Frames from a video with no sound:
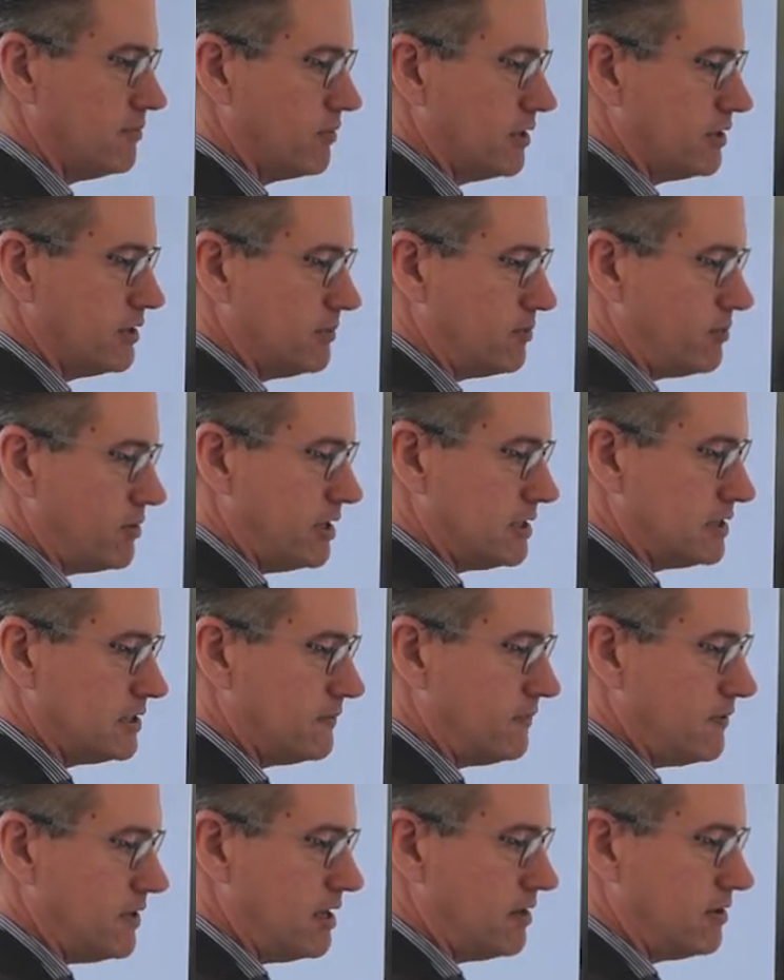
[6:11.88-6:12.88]
when the price
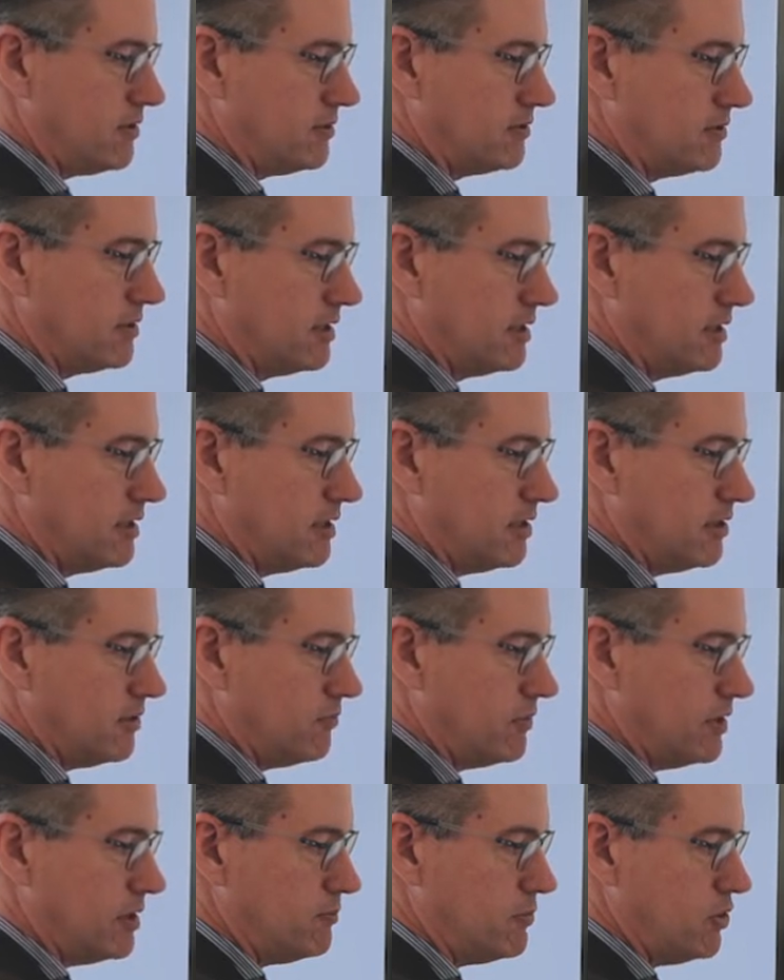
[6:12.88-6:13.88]
fell,
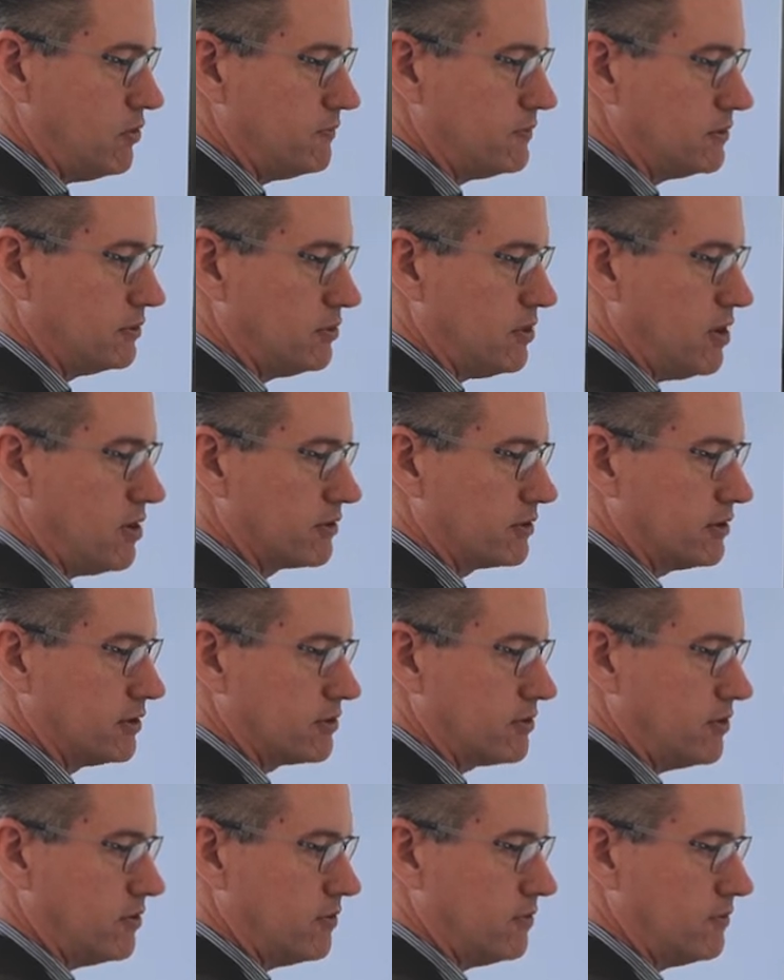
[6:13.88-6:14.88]
we moved along the
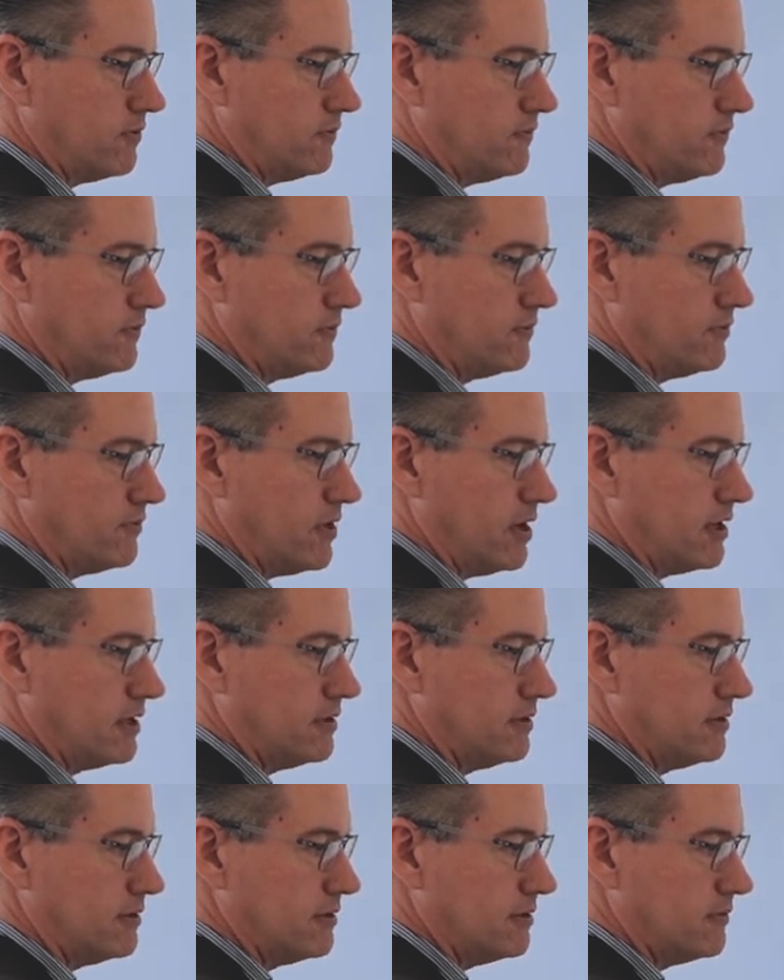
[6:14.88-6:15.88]
curve, right?
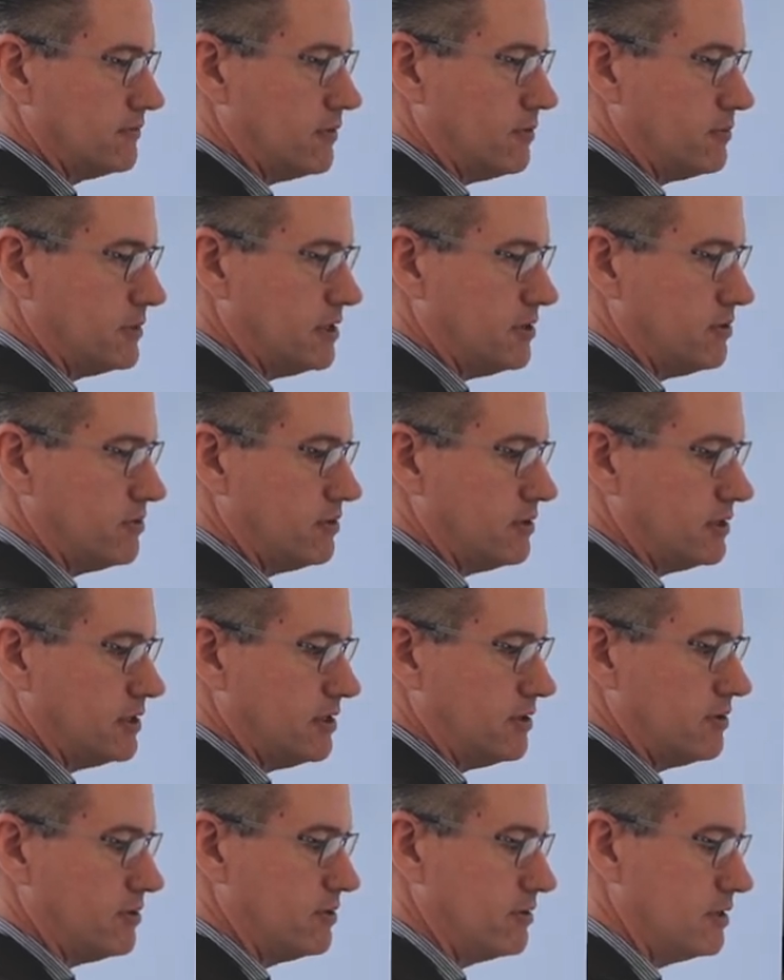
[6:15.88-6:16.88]
From here to
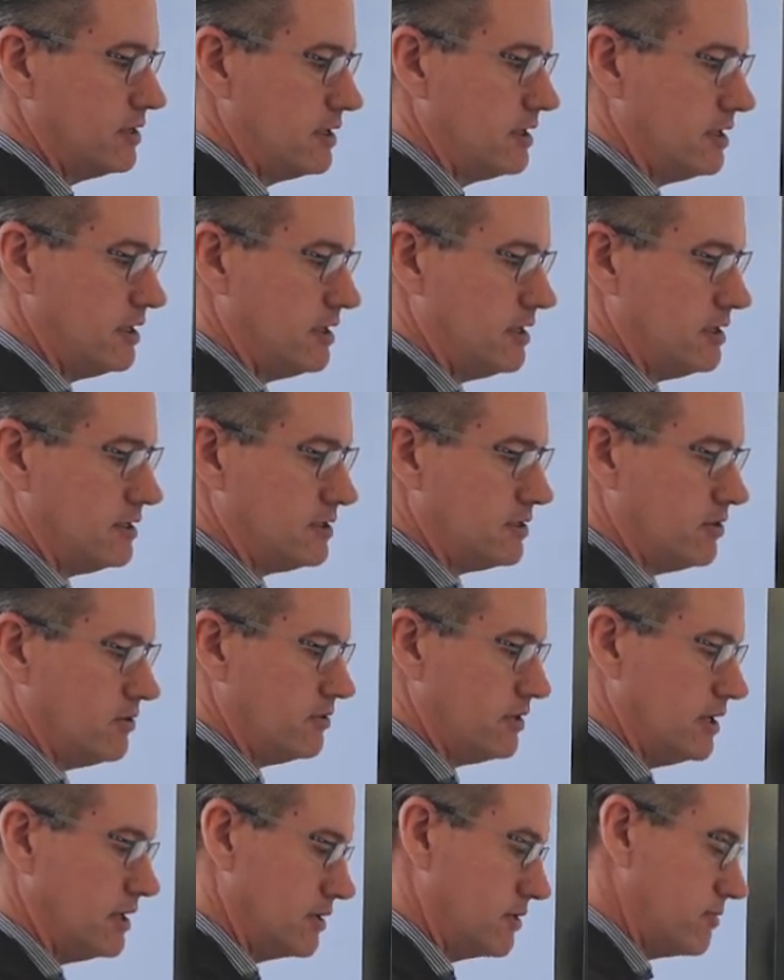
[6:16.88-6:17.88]
here. So
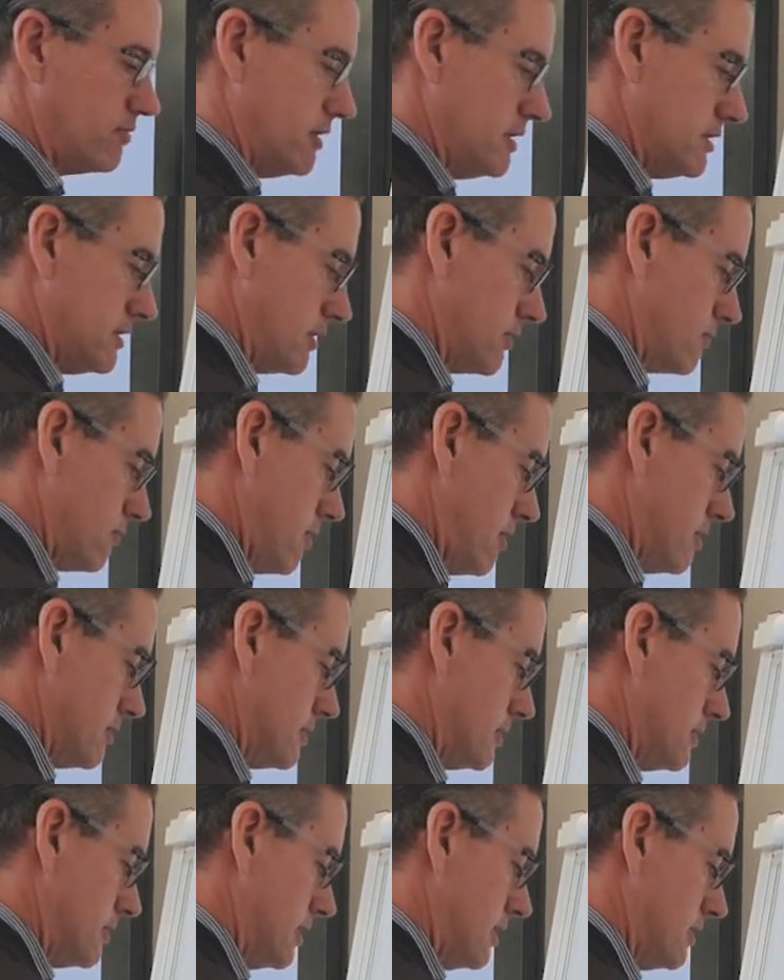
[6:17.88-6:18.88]
increase in
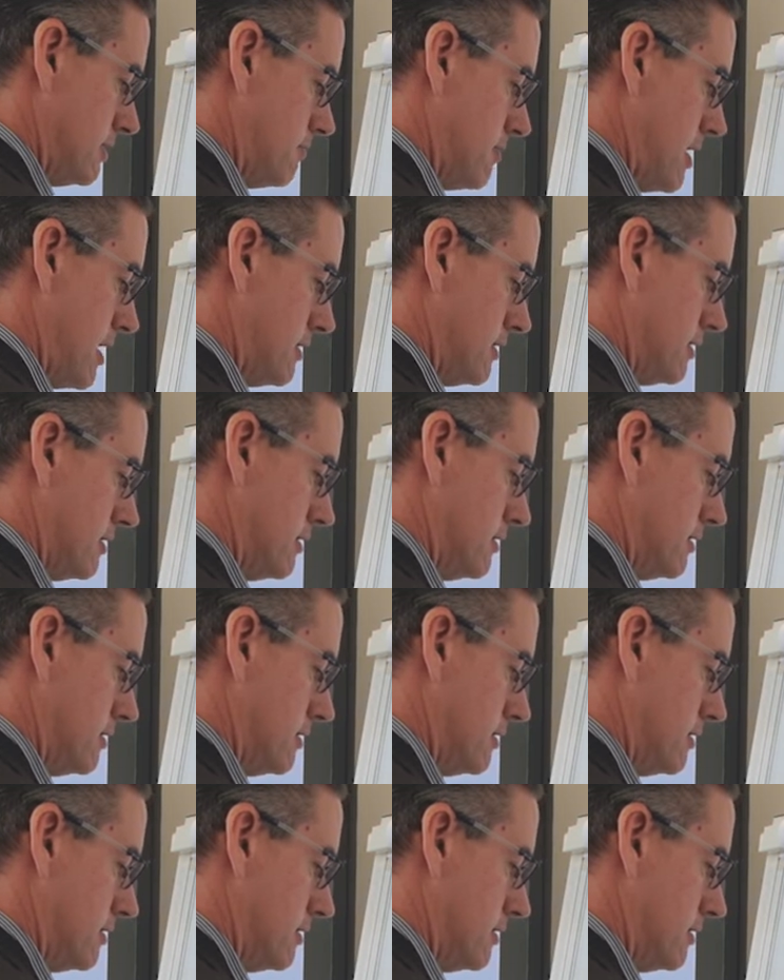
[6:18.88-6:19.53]
quantity demanded,